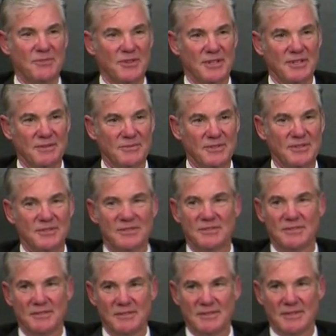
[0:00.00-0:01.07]
theme is,
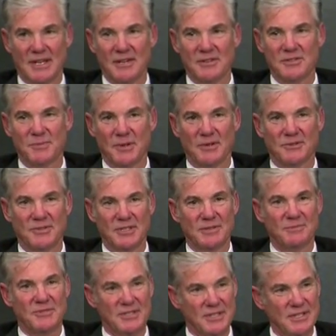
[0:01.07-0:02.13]
how do you spell
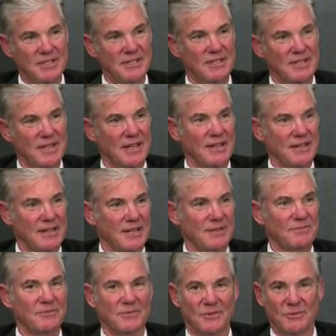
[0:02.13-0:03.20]
team?
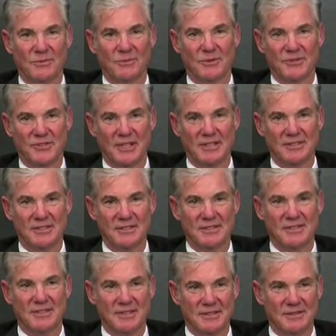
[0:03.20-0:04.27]
T-E-A-M. What's that
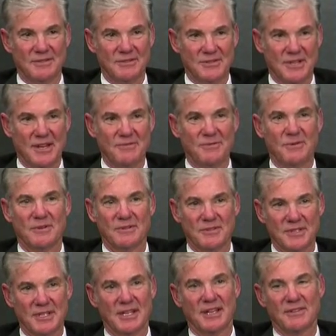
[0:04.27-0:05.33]
stand for?
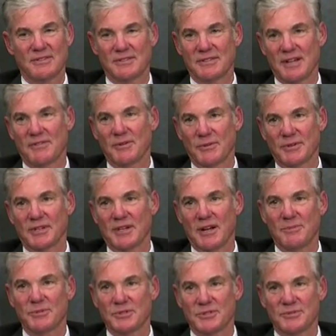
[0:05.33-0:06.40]
Together, everyone
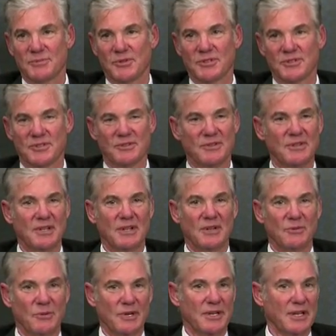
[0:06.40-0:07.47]
accomplishes more. So
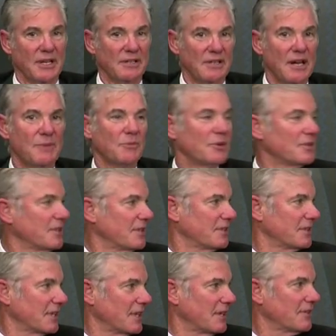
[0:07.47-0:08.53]
we're going to get a lot more
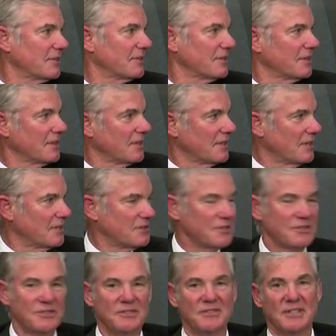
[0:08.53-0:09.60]
done together,
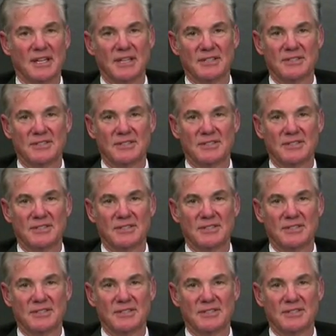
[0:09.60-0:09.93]
just as Diana